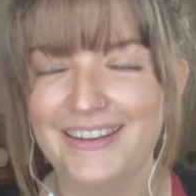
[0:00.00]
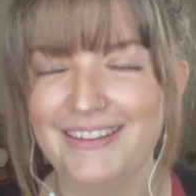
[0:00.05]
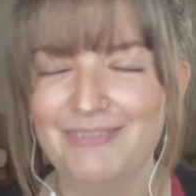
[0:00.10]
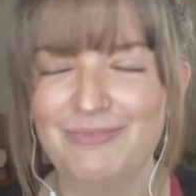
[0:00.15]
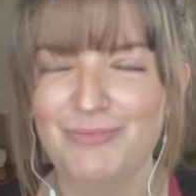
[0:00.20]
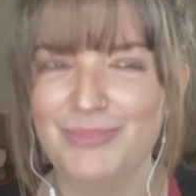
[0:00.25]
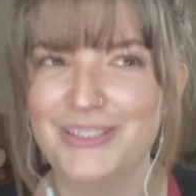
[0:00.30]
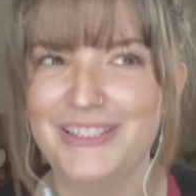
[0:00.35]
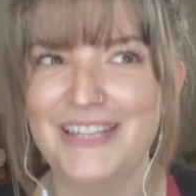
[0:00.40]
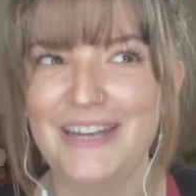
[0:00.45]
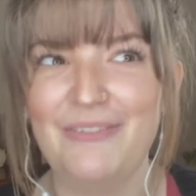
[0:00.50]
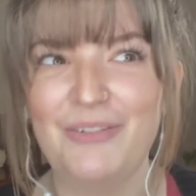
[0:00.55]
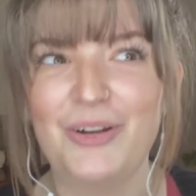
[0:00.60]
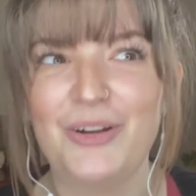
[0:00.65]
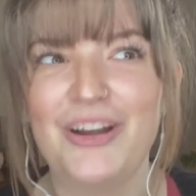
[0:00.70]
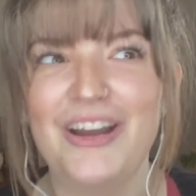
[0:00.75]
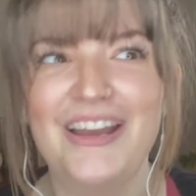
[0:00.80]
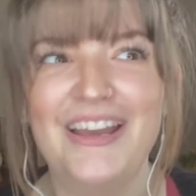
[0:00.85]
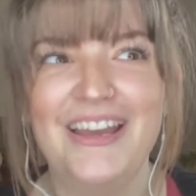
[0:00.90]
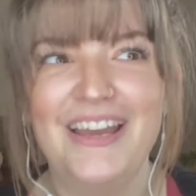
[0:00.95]
It was
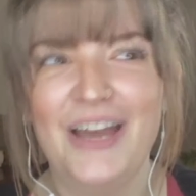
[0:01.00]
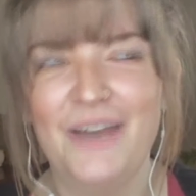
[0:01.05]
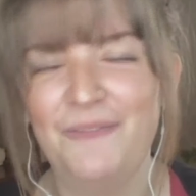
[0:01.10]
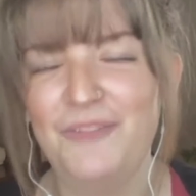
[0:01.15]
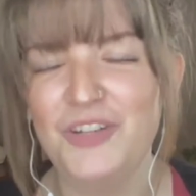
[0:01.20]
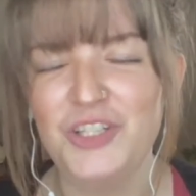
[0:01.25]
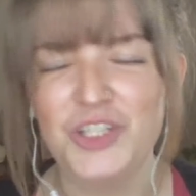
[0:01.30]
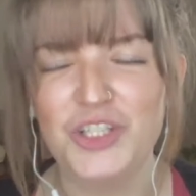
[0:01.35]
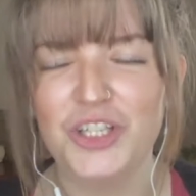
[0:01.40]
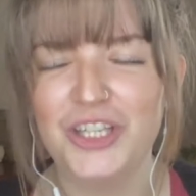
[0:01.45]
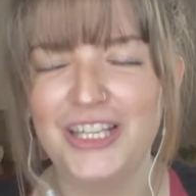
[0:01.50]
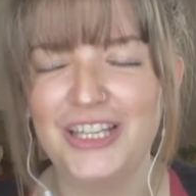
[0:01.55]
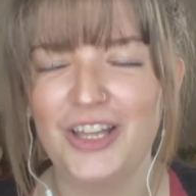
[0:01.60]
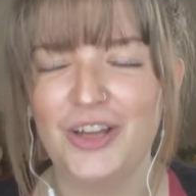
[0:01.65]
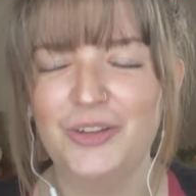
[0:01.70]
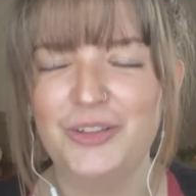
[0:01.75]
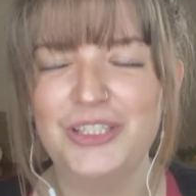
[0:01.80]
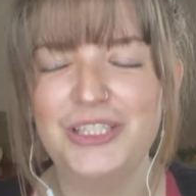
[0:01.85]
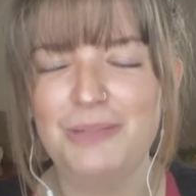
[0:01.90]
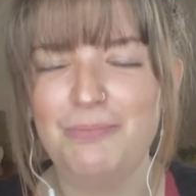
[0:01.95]
never officially
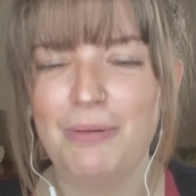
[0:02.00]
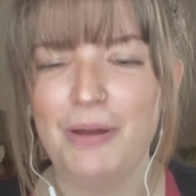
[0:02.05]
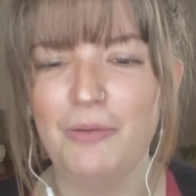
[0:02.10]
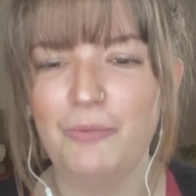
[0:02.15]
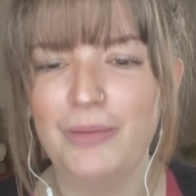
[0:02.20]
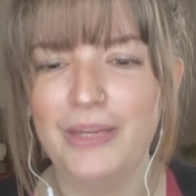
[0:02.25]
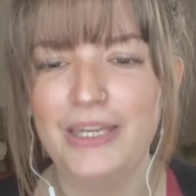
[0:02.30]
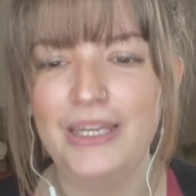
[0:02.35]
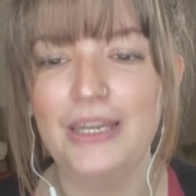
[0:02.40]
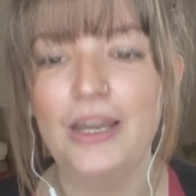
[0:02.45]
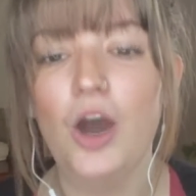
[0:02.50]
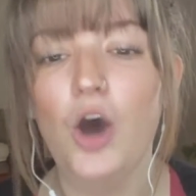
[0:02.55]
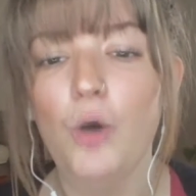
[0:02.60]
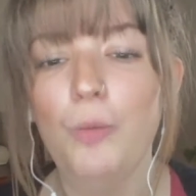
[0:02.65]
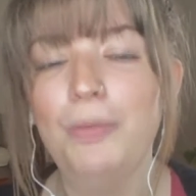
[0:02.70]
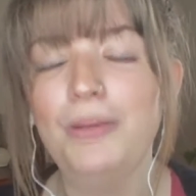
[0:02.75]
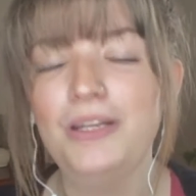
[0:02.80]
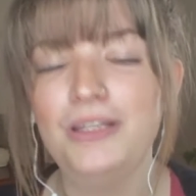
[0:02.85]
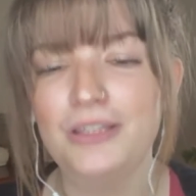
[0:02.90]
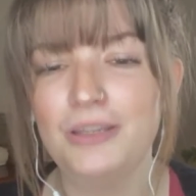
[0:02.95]
closed, but we
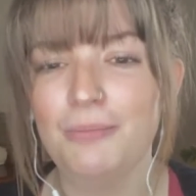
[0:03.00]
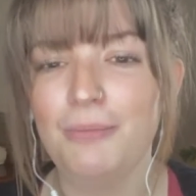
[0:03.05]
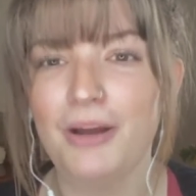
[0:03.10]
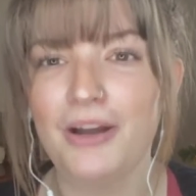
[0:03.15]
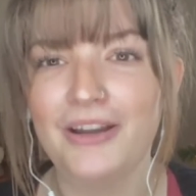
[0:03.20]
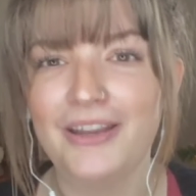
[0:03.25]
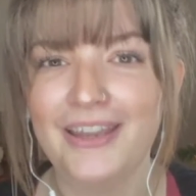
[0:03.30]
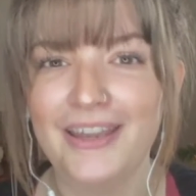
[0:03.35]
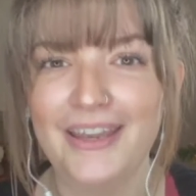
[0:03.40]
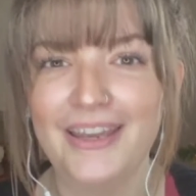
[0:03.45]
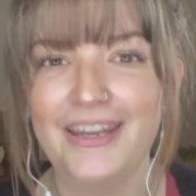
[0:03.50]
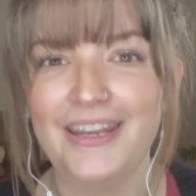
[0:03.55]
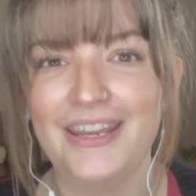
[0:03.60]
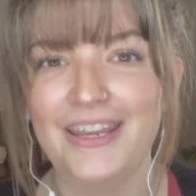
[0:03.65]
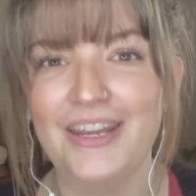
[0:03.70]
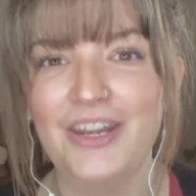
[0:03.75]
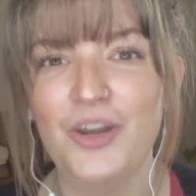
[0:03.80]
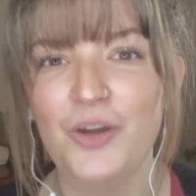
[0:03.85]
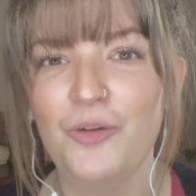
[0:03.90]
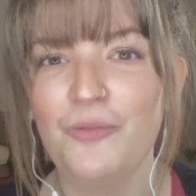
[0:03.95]
opened the market
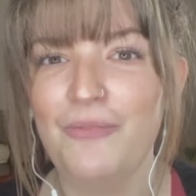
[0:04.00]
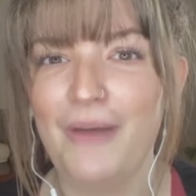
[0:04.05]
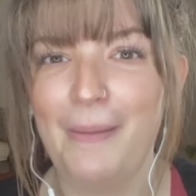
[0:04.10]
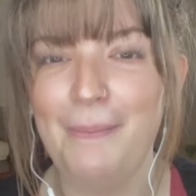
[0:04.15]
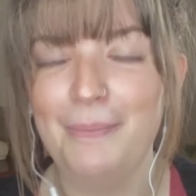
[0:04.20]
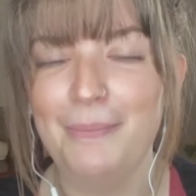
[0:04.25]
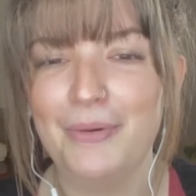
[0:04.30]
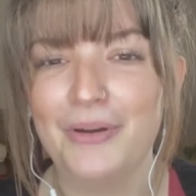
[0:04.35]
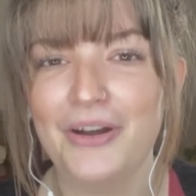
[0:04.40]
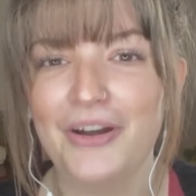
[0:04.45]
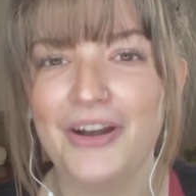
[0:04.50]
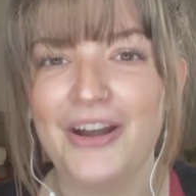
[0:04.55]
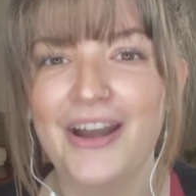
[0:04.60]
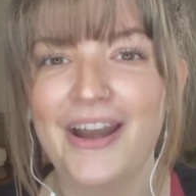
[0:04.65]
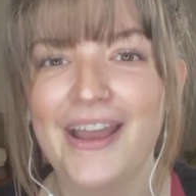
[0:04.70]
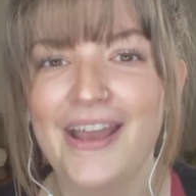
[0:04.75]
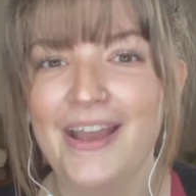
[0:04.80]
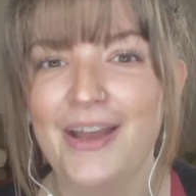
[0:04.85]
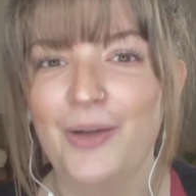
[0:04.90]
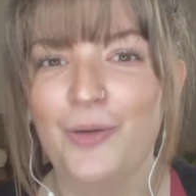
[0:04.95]
in November
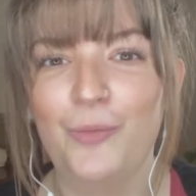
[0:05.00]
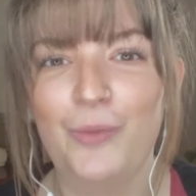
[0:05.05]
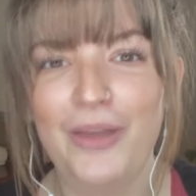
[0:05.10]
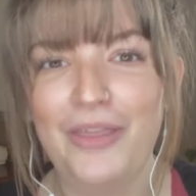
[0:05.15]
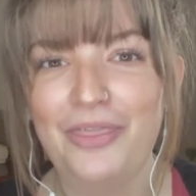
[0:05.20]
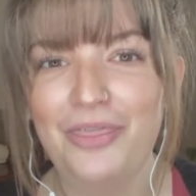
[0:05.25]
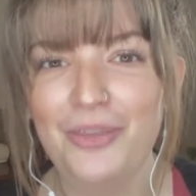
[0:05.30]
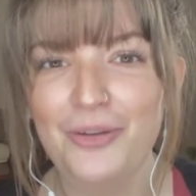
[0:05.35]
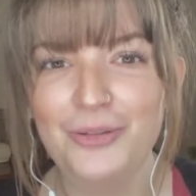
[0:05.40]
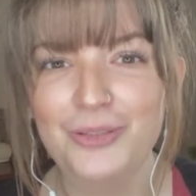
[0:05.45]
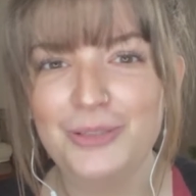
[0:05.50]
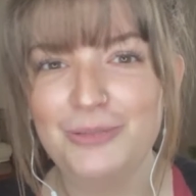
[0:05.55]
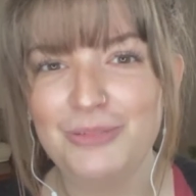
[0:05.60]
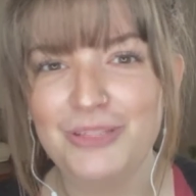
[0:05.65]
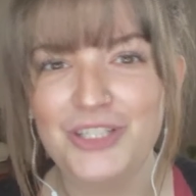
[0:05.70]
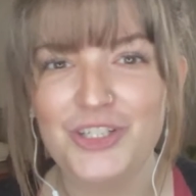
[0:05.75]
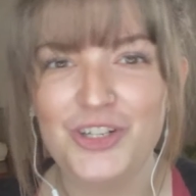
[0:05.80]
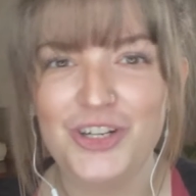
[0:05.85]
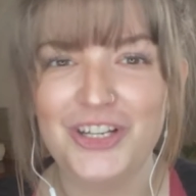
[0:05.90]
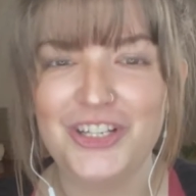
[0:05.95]
with those
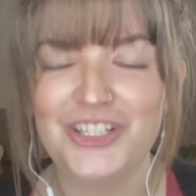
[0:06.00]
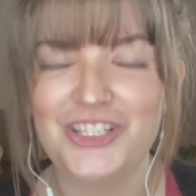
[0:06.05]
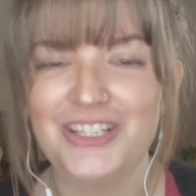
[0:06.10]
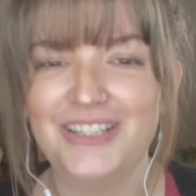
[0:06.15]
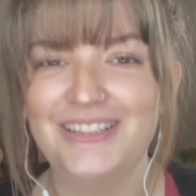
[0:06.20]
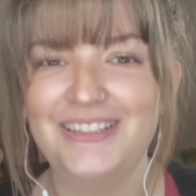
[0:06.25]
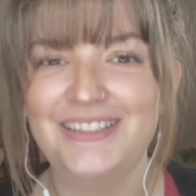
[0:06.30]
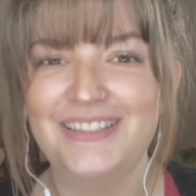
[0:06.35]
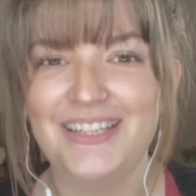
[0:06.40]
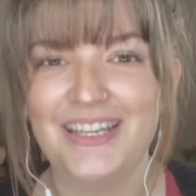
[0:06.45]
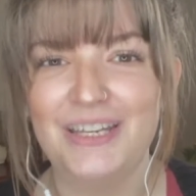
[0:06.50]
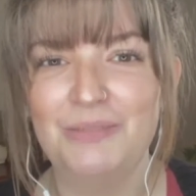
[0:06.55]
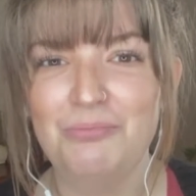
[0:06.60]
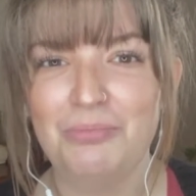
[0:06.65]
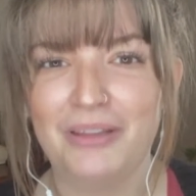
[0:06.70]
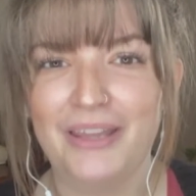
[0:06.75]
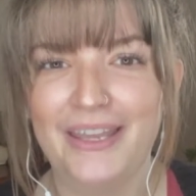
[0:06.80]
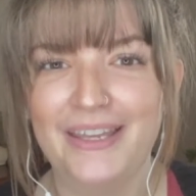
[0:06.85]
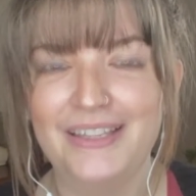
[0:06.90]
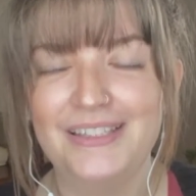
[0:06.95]
restrictions in
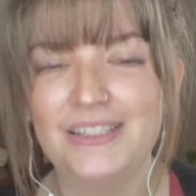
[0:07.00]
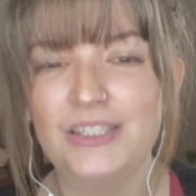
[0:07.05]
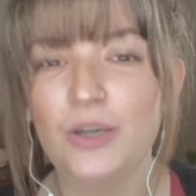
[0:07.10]
place.